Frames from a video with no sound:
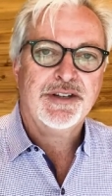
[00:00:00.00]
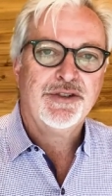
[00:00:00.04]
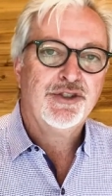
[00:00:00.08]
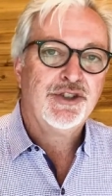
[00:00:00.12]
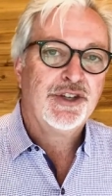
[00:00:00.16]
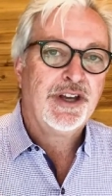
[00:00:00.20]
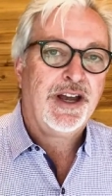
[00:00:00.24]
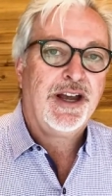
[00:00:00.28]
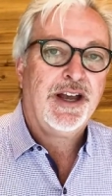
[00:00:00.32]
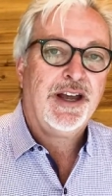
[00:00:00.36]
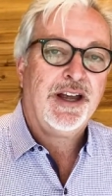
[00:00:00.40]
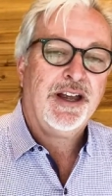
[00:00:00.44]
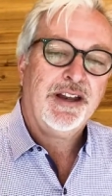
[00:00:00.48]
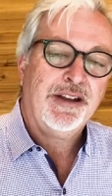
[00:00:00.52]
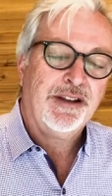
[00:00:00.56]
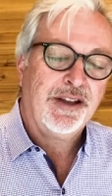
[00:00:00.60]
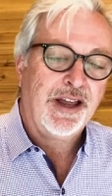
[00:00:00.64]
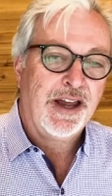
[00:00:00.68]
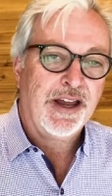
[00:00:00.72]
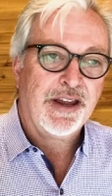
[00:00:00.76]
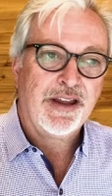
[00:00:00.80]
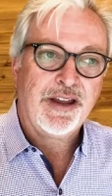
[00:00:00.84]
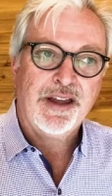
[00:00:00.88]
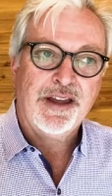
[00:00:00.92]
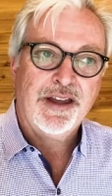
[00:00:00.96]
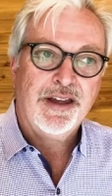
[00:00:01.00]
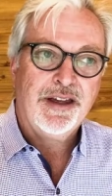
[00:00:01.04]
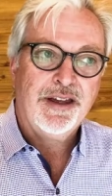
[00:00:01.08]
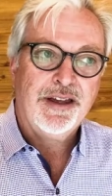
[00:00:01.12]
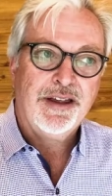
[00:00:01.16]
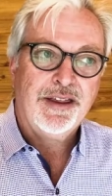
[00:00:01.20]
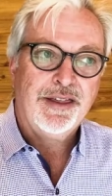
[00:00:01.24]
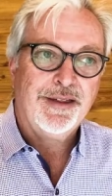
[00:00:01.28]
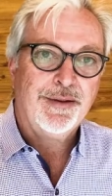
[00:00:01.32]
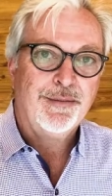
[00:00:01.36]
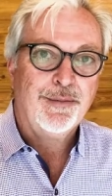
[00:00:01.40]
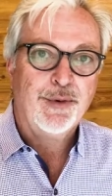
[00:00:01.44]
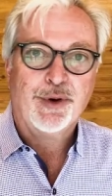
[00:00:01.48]
shine like
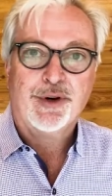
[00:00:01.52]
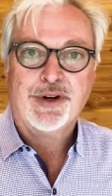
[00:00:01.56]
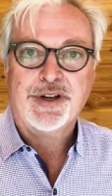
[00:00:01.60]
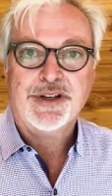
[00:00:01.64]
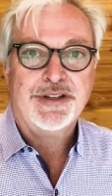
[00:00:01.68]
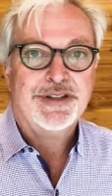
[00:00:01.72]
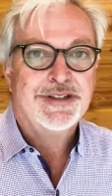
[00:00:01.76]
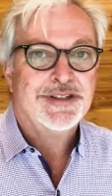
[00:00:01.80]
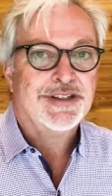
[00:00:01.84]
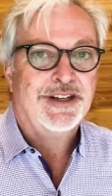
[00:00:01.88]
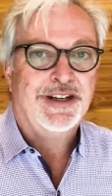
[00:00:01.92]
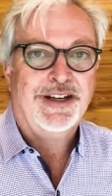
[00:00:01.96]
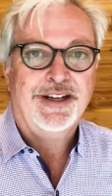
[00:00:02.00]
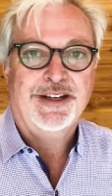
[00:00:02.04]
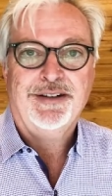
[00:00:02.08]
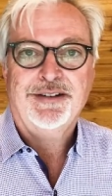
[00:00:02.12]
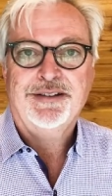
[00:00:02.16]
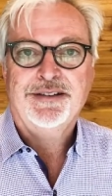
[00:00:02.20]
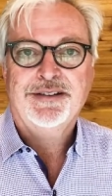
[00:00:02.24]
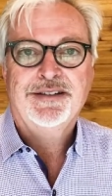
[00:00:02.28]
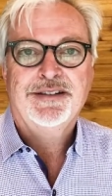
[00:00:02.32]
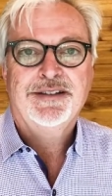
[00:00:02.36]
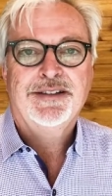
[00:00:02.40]
the morning sun.